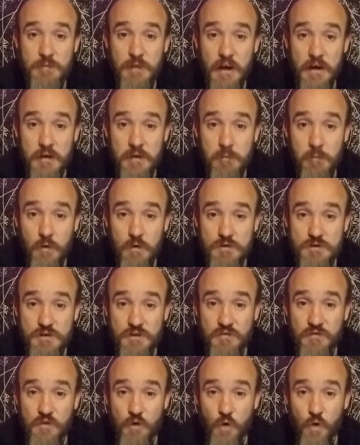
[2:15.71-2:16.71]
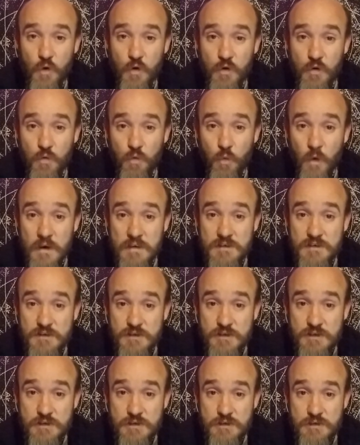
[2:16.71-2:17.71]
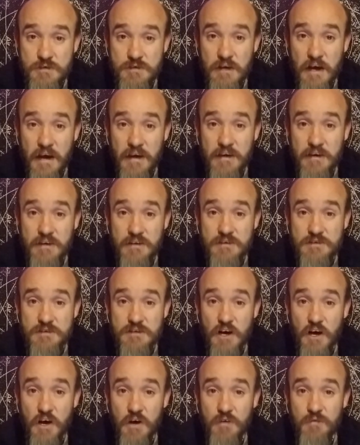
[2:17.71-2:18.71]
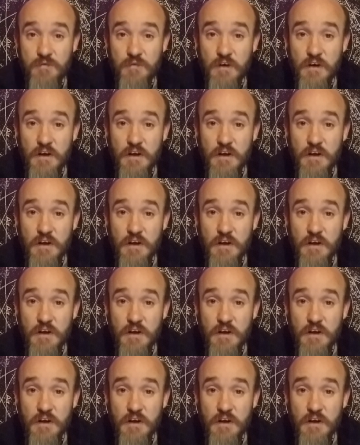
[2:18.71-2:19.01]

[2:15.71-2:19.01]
like most of your Western ideas of